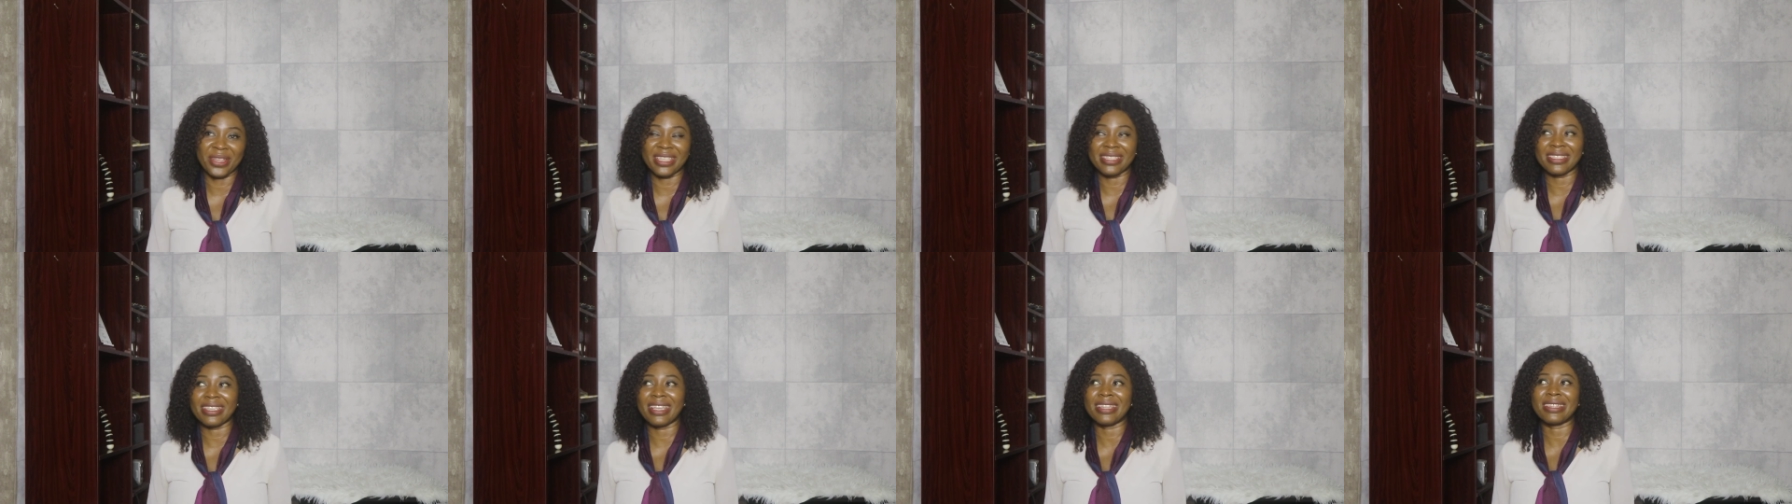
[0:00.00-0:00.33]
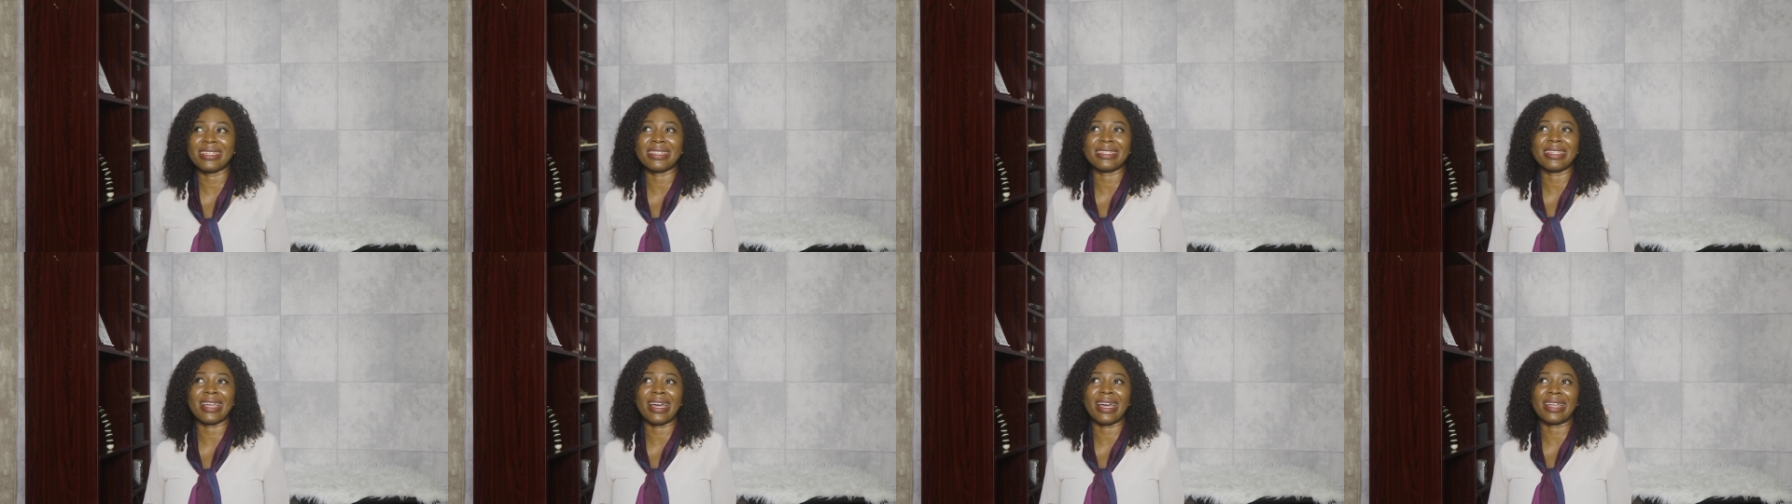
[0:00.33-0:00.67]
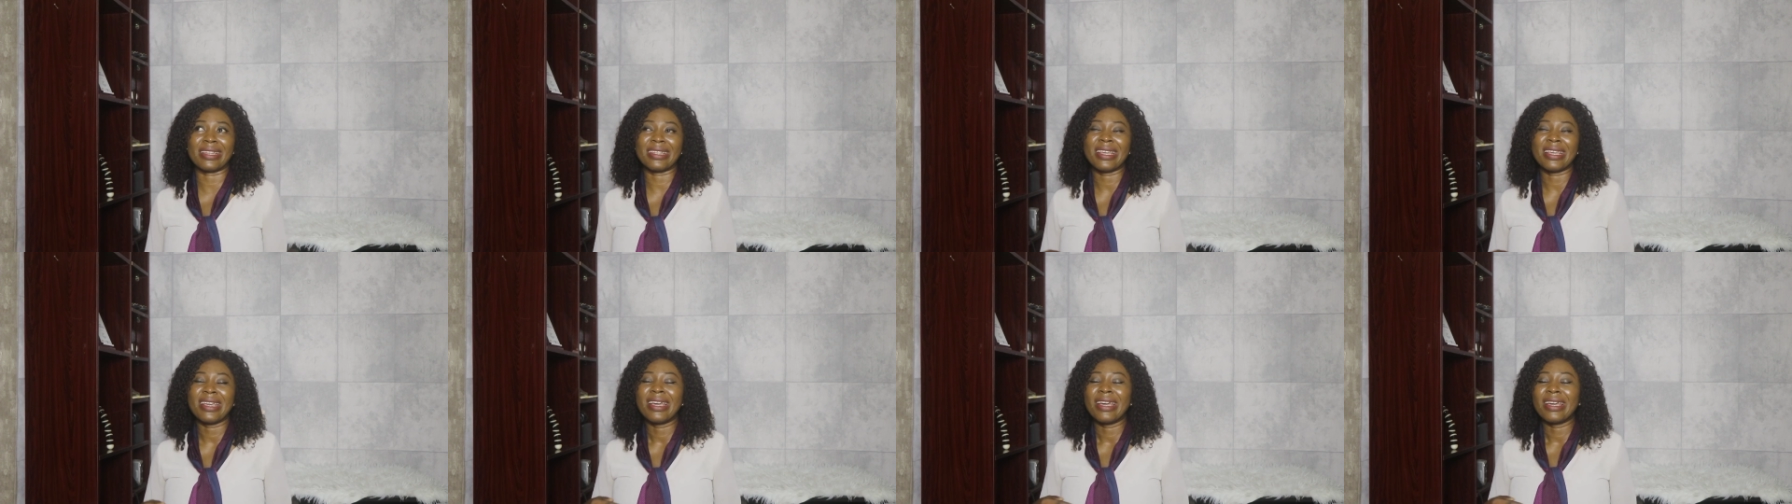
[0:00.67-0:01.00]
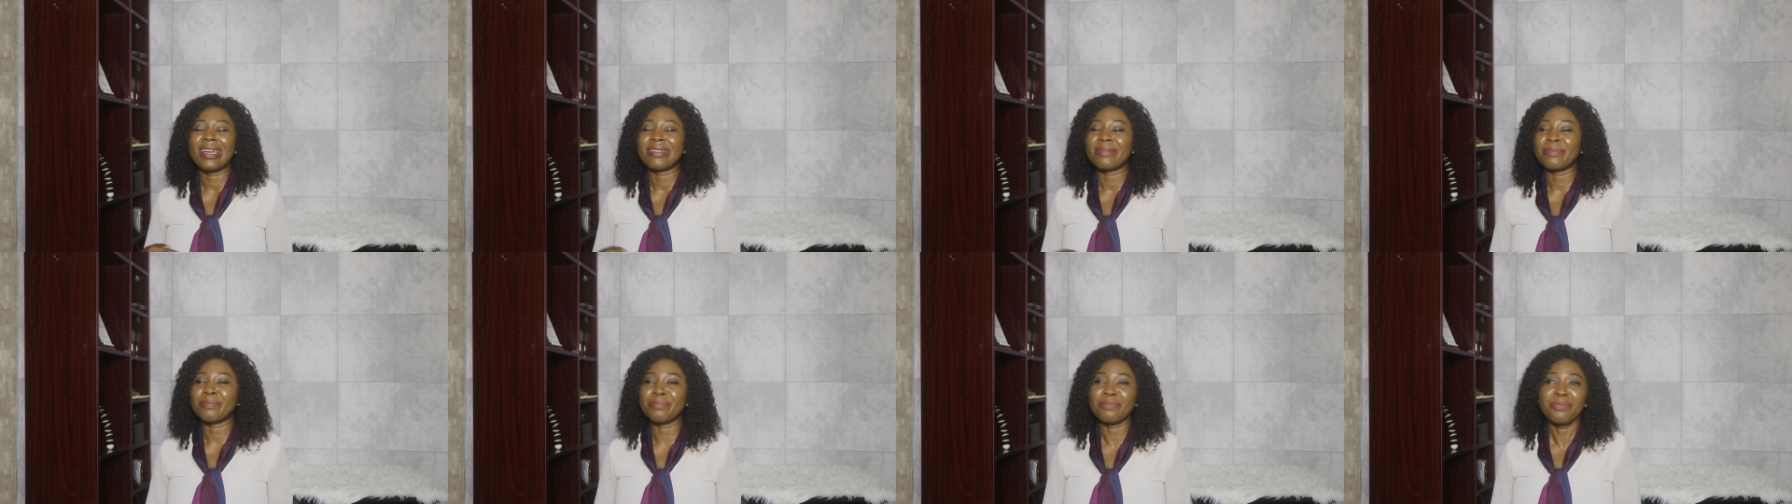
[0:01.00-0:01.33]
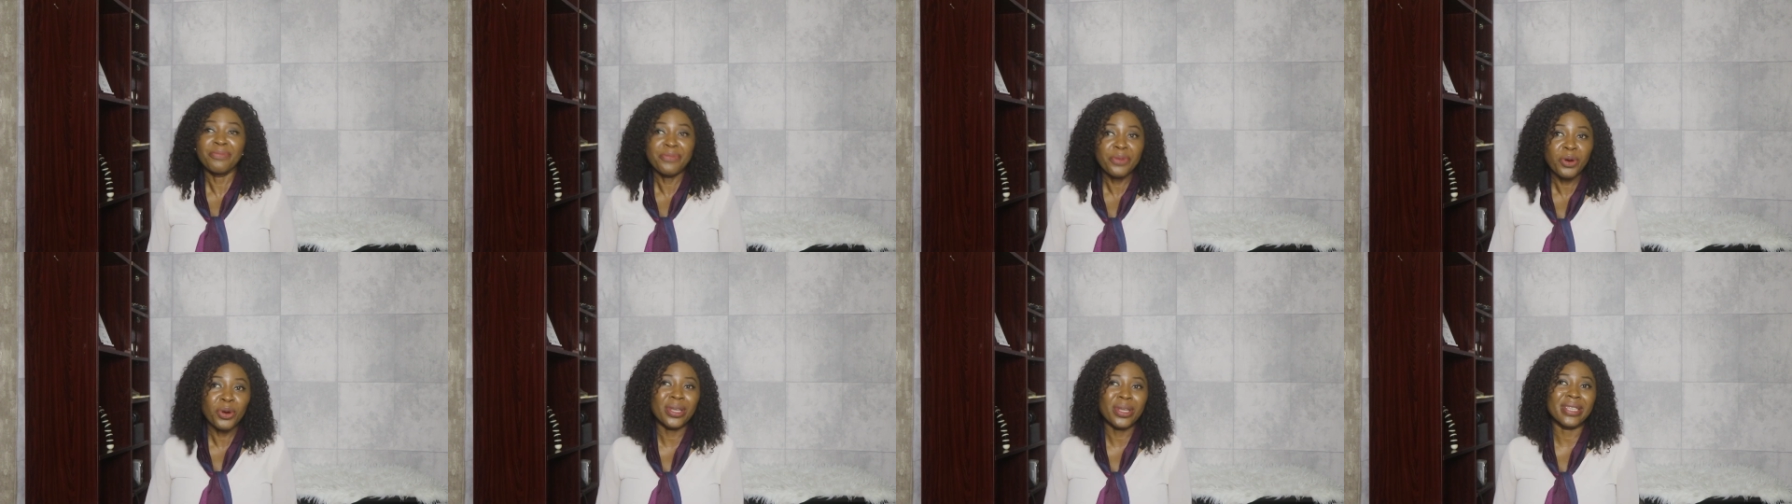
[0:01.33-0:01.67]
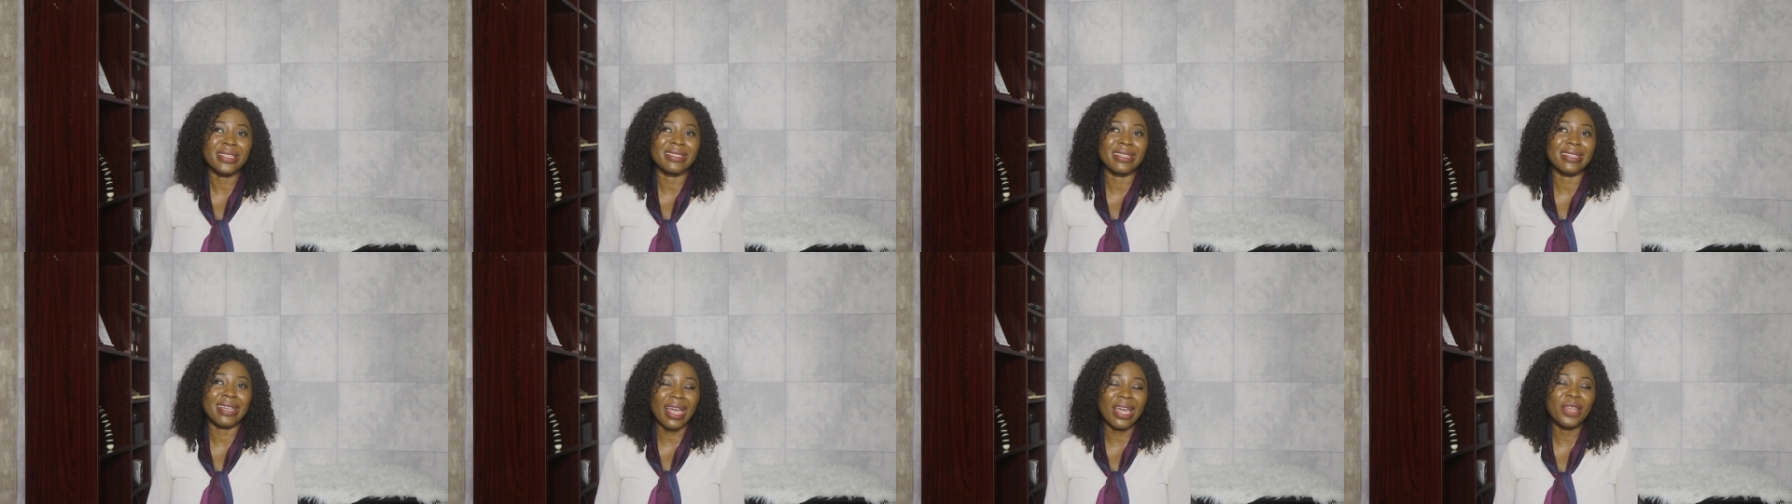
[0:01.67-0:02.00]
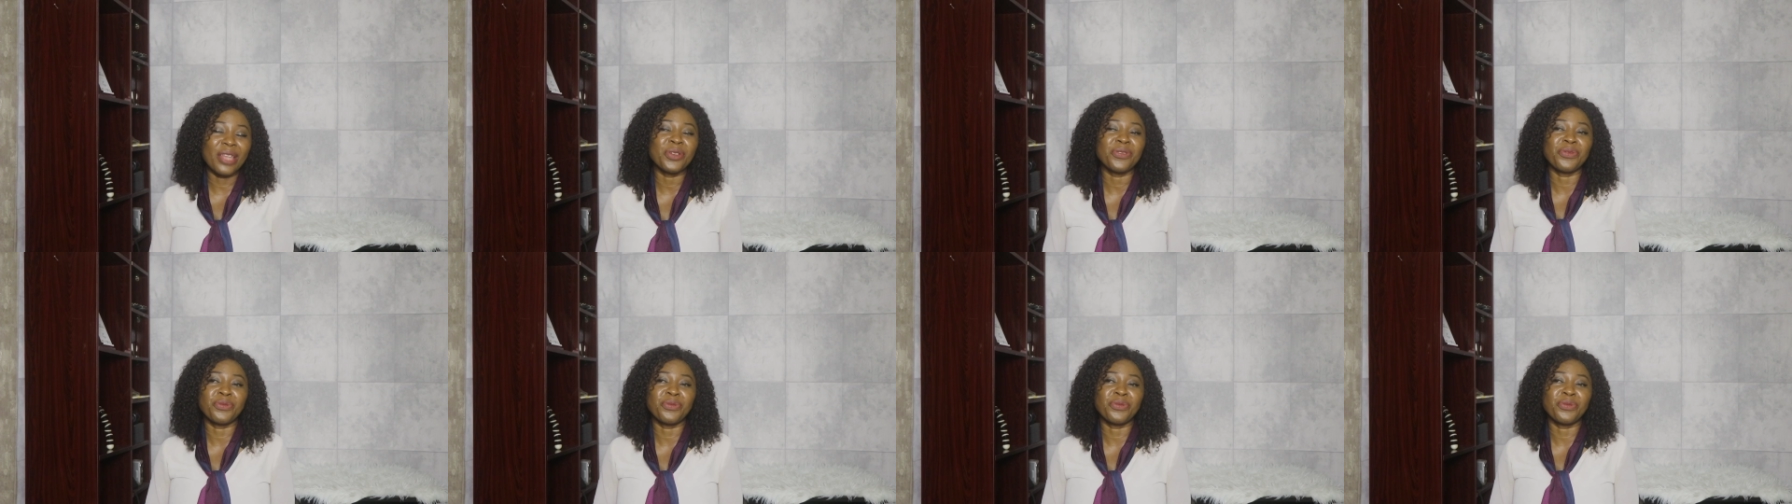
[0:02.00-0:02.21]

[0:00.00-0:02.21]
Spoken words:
He said that Mpho is the kind